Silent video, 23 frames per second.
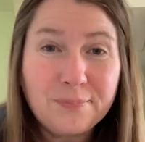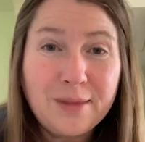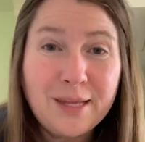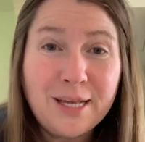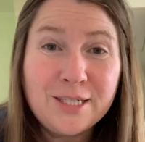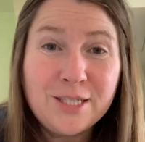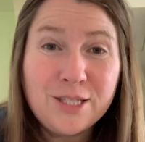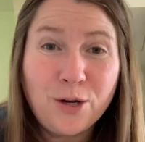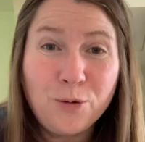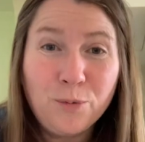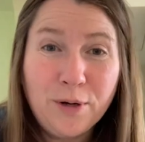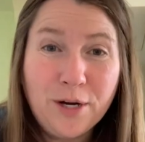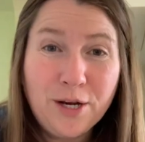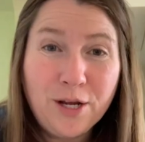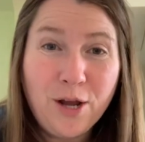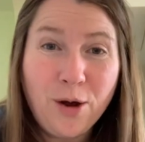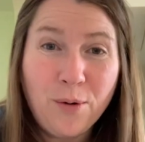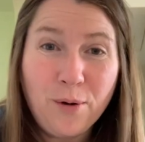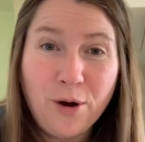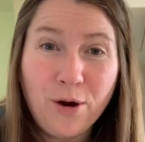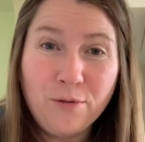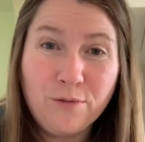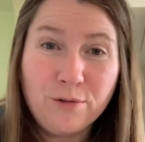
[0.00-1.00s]
So I want to
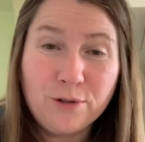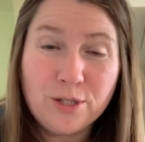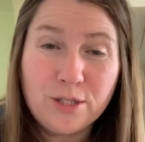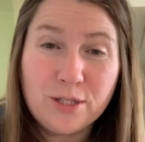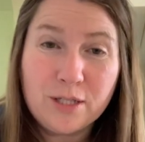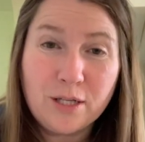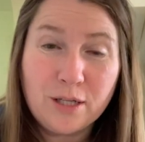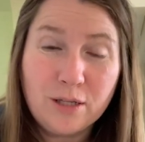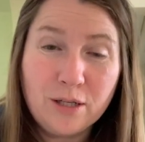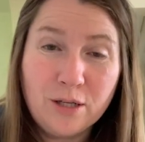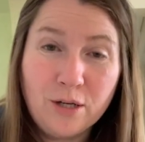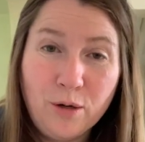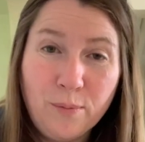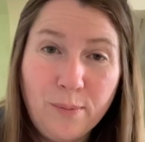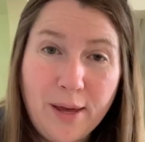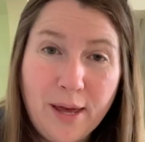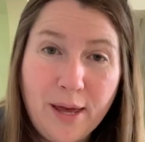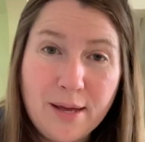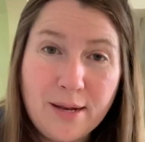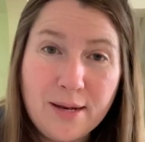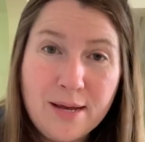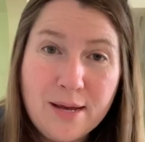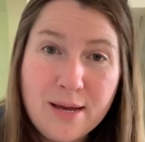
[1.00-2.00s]
go over just a little
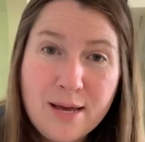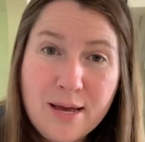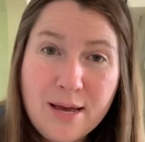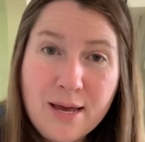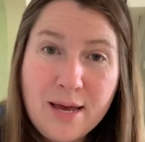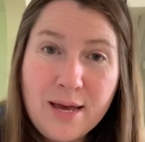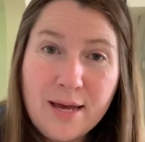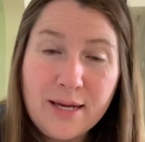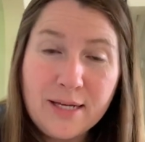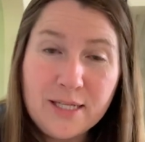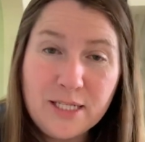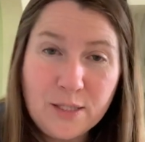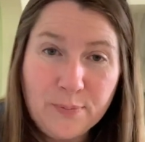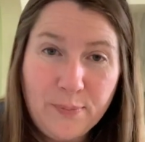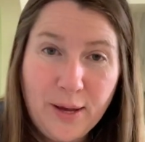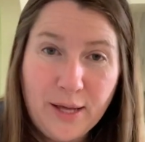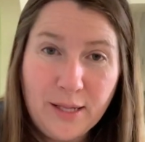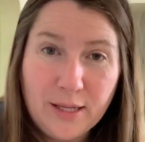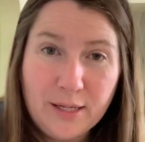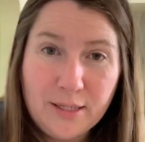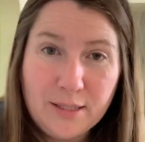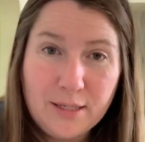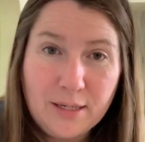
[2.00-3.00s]
bit in
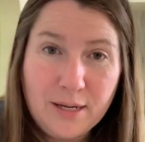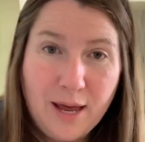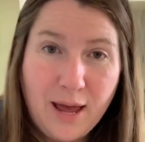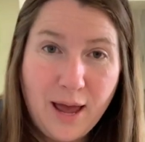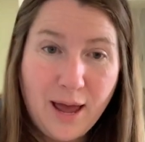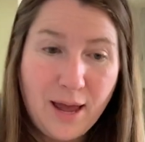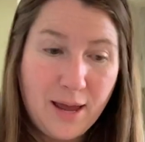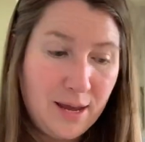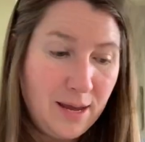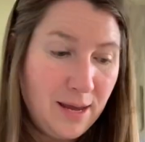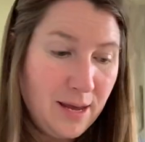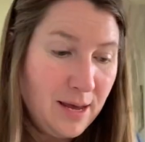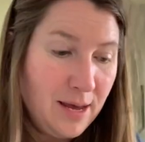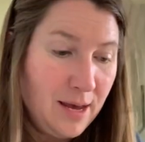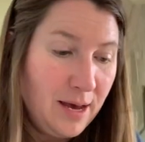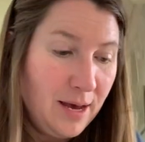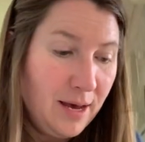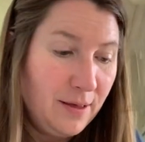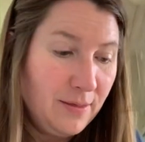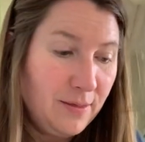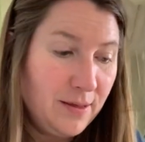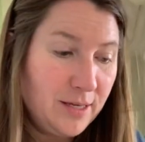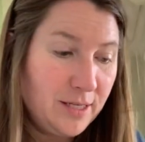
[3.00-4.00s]
spelling today.
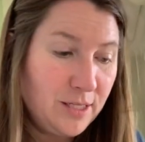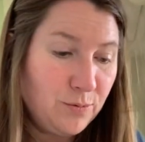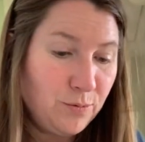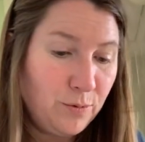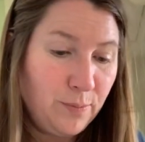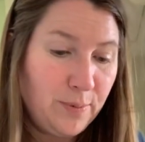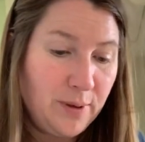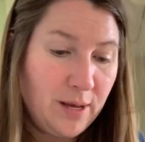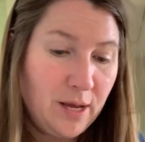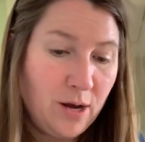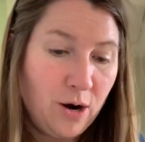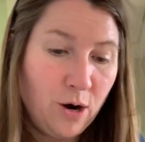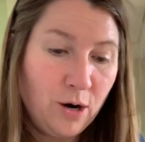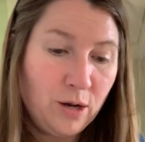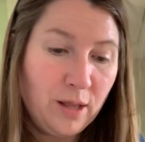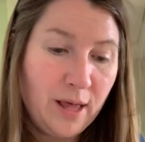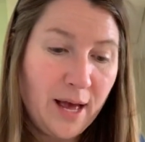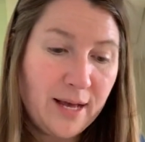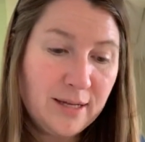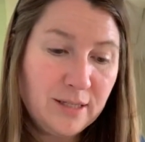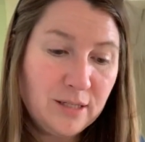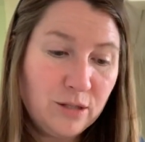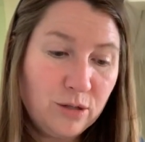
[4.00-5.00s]
This will be our
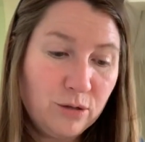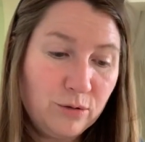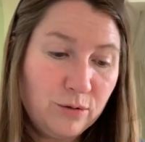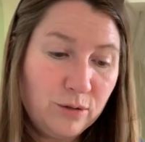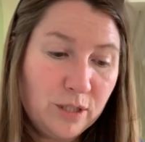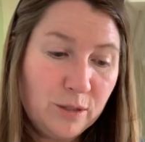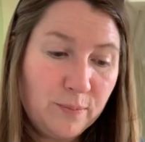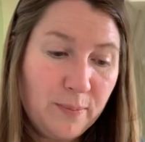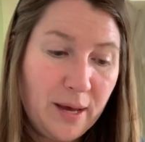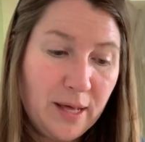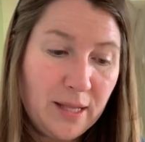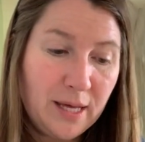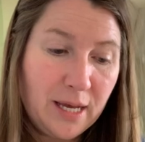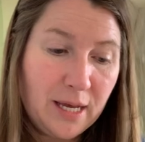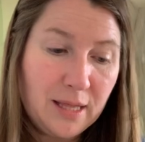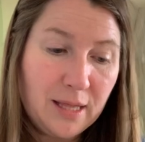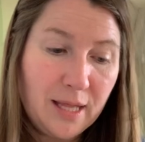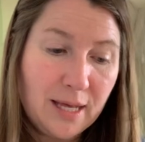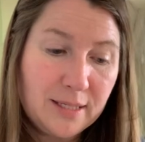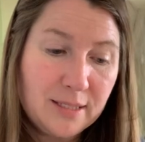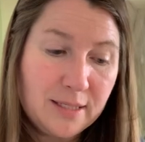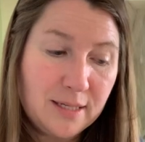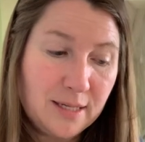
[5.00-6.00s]
last little spelling
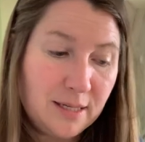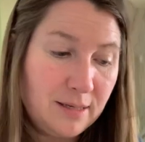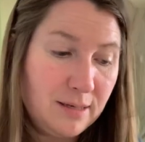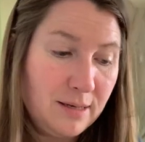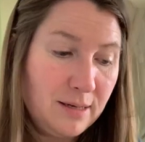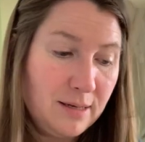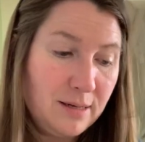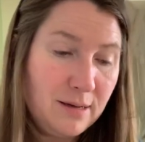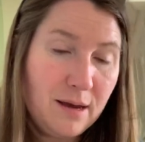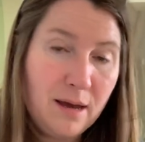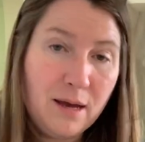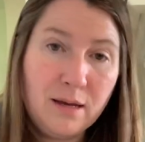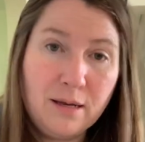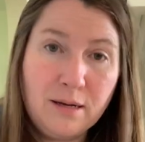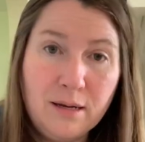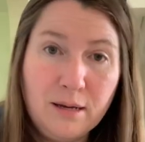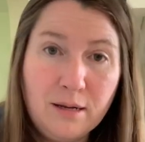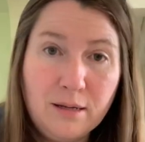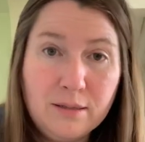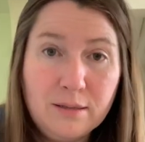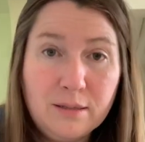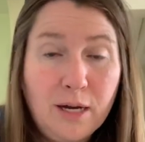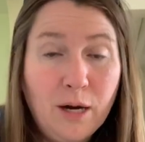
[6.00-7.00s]
lesson, and
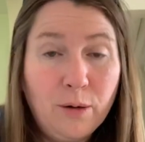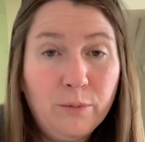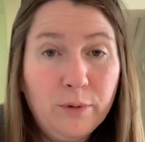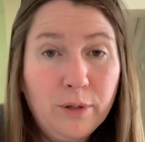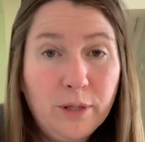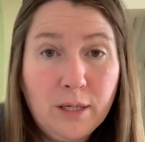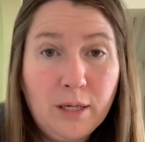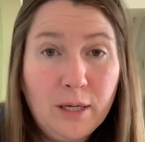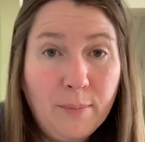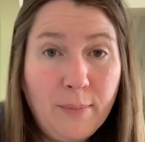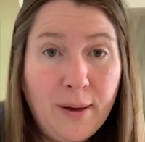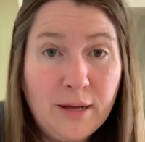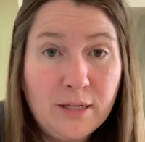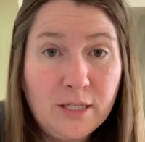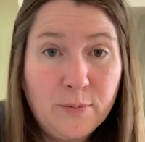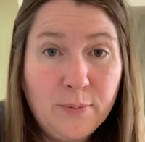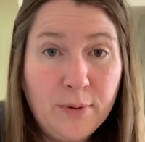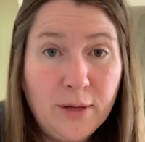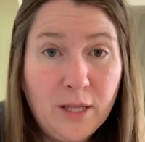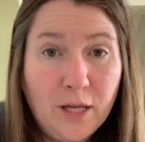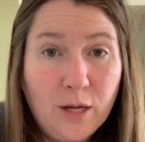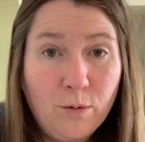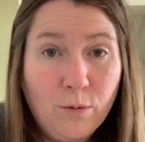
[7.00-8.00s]
it's not really about
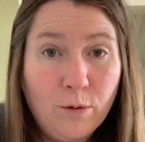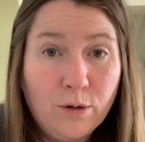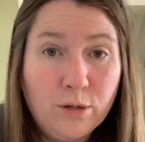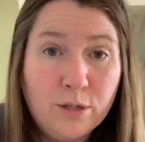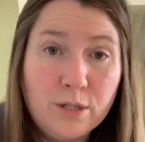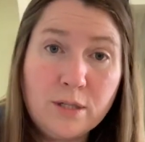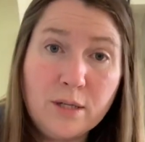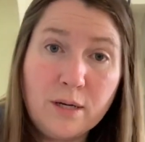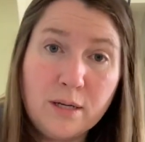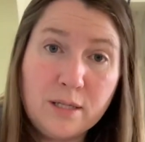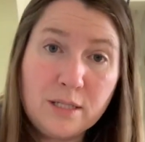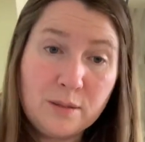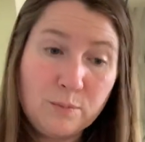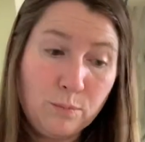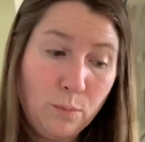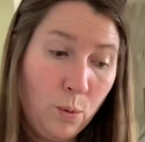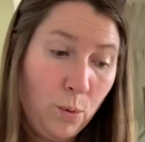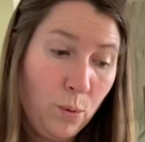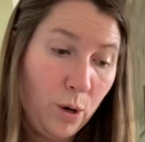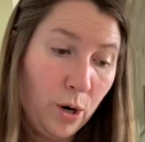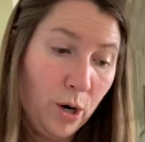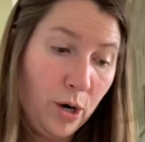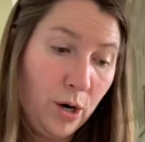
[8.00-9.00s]
spelling words. It's
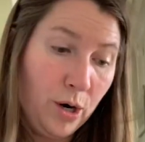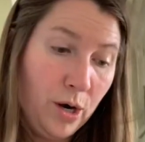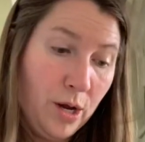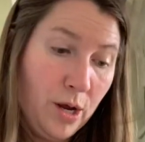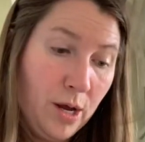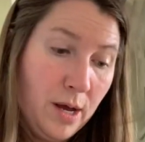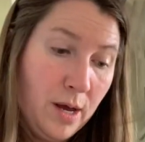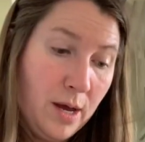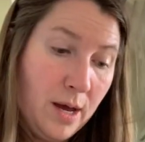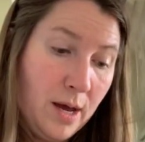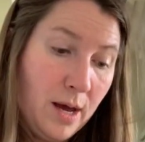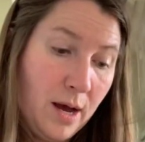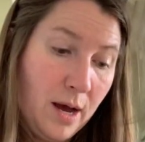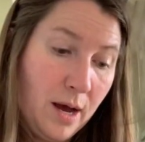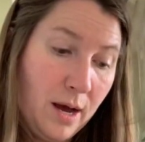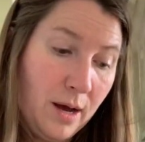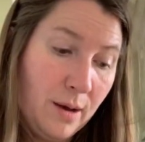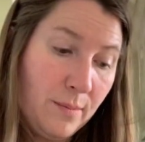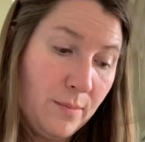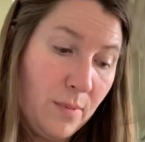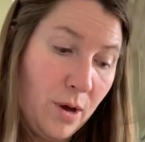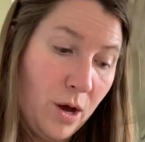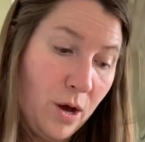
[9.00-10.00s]
more
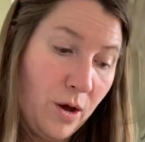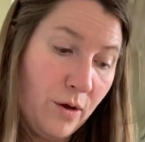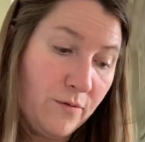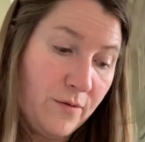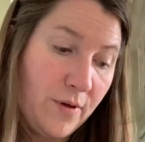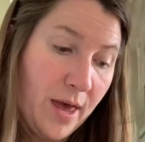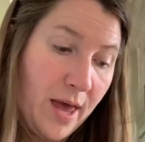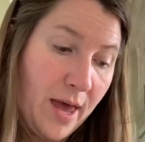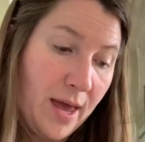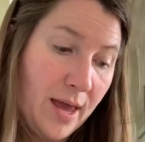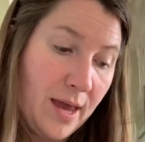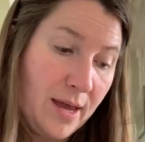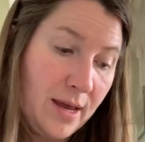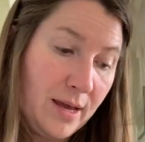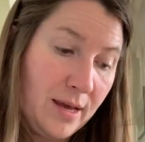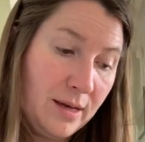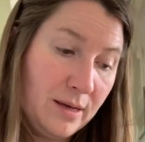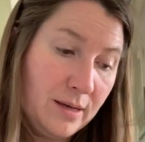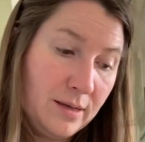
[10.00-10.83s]
of a